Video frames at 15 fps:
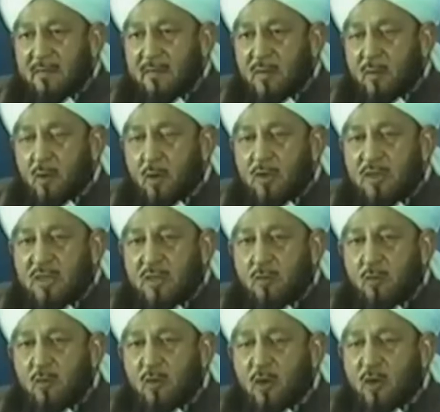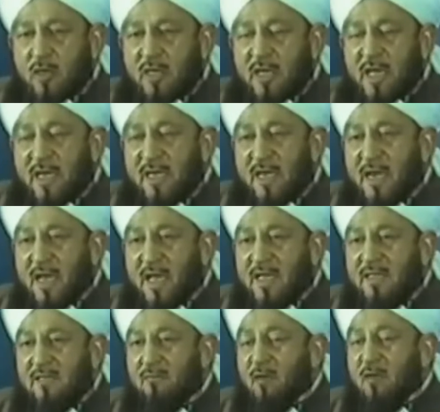because they could not
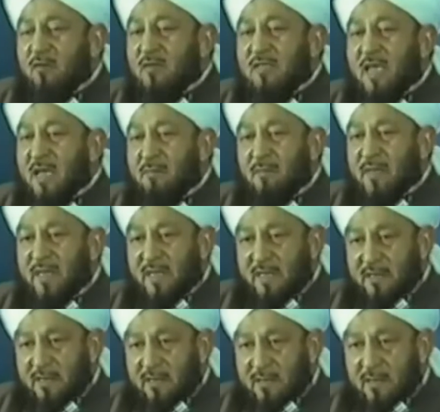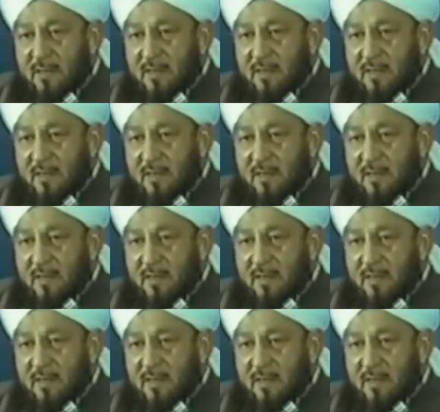analyze what was happening,